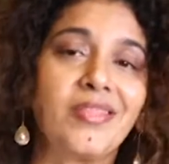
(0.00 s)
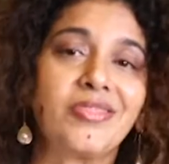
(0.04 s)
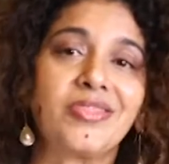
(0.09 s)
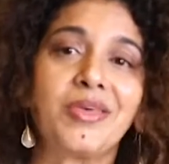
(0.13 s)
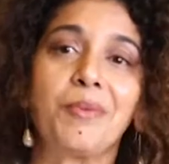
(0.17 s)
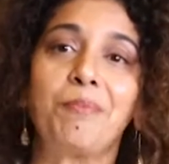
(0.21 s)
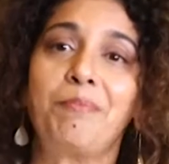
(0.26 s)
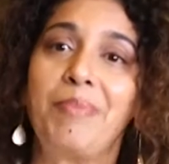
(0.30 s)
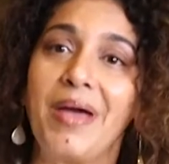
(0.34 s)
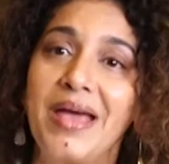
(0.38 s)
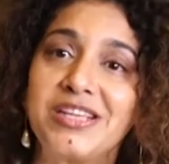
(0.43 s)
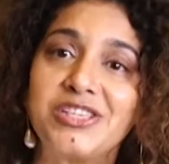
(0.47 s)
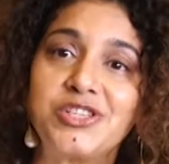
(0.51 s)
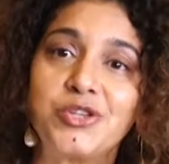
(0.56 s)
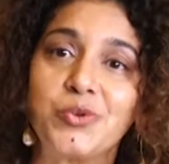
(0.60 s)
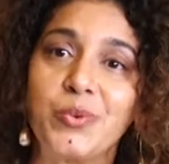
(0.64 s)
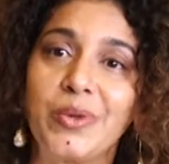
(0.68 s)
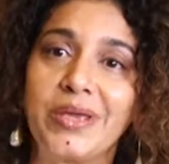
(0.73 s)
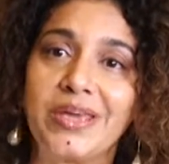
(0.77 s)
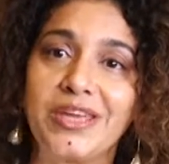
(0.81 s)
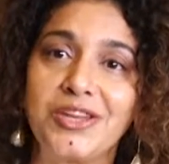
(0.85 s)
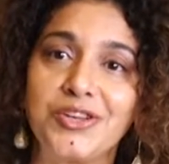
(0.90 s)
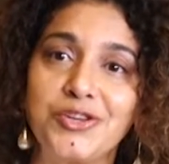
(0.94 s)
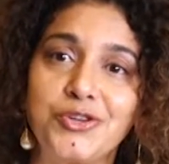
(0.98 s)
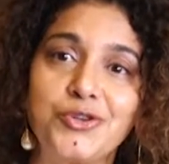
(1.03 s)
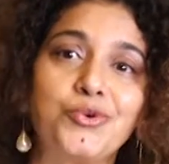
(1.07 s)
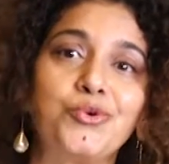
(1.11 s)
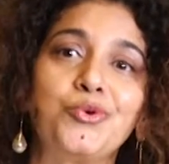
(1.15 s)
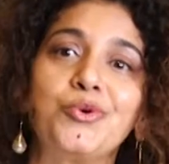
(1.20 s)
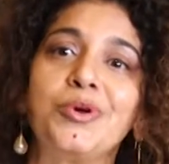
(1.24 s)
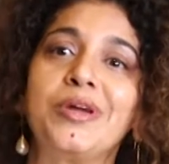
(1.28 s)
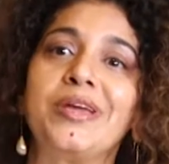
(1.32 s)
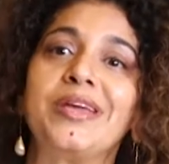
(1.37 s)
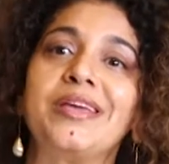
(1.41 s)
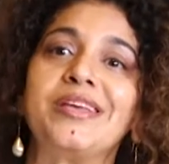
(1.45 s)
The best we can
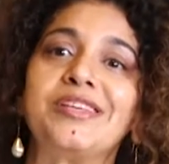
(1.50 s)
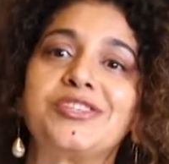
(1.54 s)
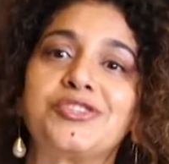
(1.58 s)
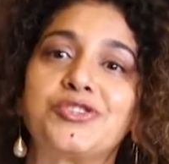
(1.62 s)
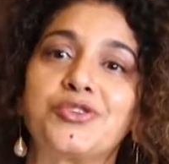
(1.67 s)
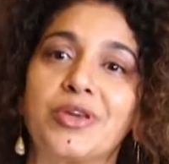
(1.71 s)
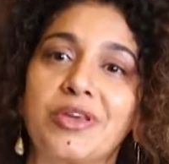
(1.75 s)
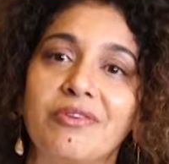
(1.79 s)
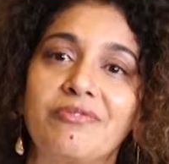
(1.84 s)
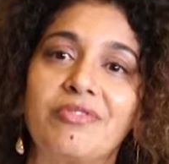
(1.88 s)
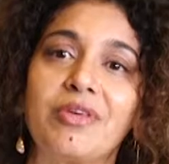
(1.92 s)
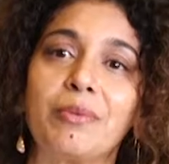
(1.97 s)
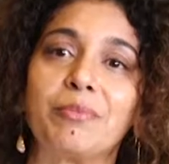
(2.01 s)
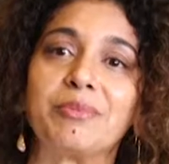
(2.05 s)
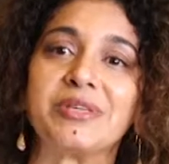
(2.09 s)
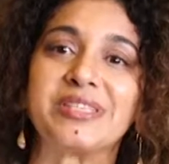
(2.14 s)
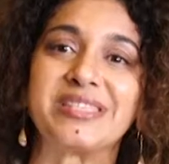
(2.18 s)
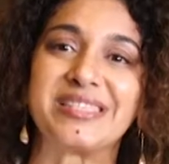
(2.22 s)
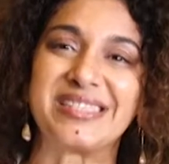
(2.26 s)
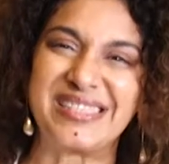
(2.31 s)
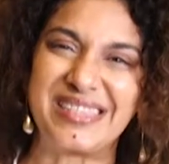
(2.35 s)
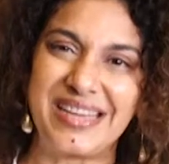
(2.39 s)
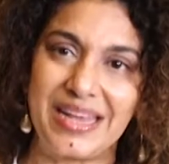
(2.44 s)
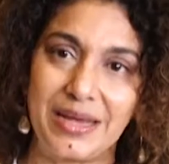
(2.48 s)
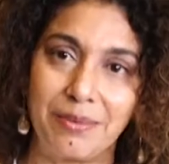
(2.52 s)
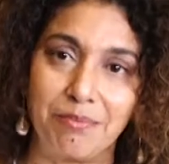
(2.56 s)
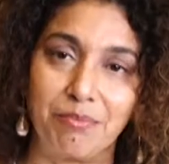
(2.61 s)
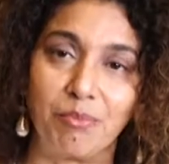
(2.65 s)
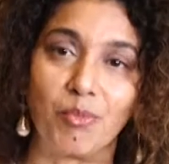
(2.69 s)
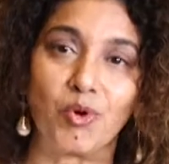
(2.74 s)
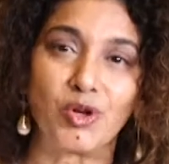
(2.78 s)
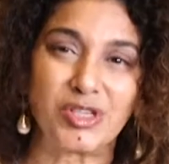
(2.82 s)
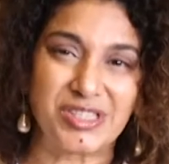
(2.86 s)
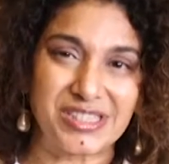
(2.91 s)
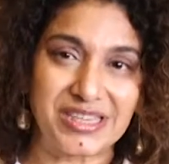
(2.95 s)
do is to give them a
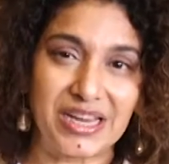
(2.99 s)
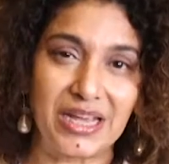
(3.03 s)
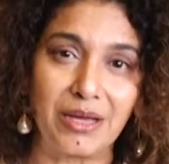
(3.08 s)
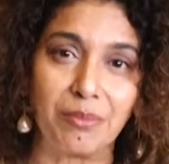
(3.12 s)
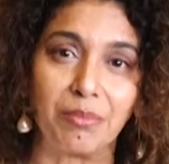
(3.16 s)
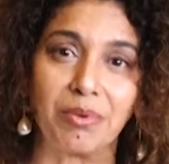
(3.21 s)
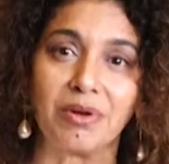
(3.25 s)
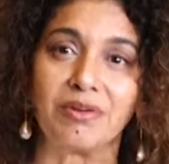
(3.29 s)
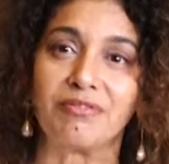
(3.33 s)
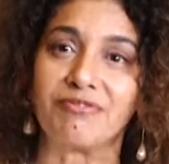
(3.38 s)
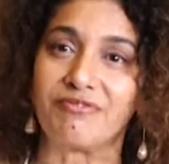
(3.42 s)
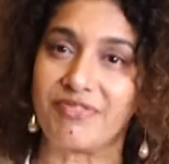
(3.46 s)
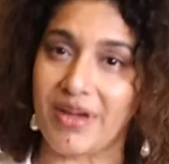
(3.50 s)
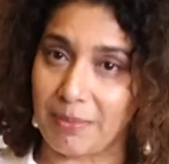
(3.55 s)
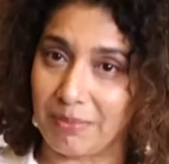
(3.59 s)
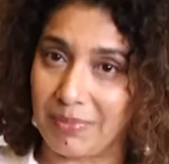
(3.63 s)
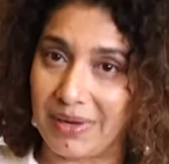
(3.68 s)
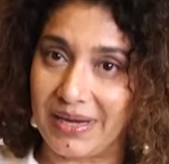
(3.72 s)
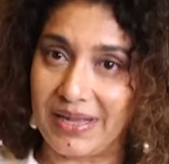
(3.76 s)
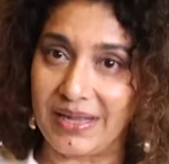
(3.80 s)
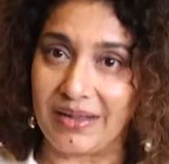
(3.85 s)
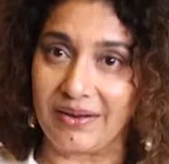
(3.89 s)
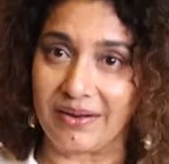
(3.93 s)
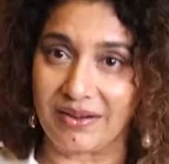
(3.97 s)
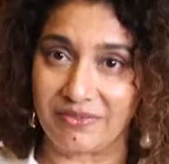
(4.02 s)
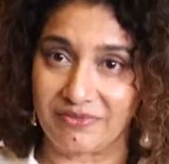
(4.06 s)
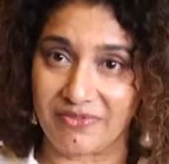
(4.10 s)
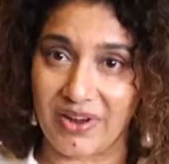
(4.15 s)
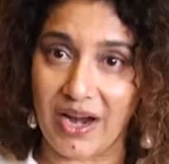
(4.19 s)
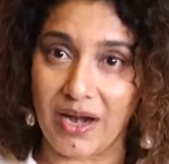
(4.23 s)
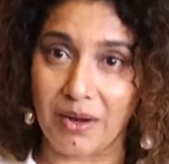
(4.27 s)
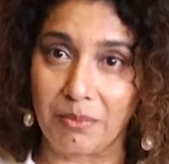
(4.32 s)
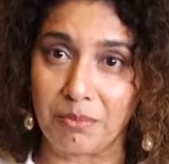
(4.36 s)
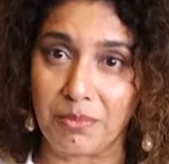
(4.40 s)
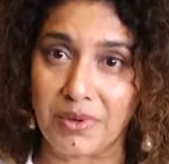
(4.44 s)
more stable family
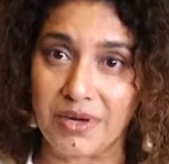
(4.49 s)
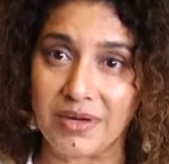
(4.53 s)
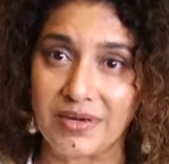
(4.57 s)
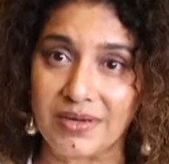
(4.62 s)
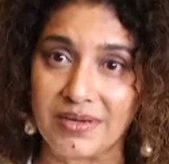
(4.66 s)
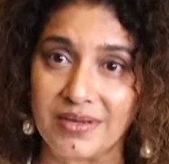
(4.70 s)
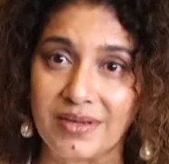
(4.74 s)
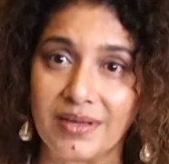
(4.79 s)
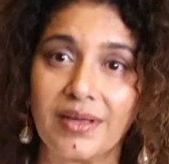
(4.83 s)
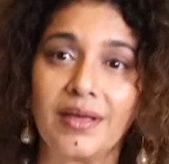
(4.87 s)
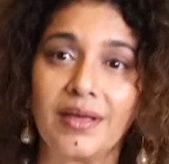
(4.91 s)
environment.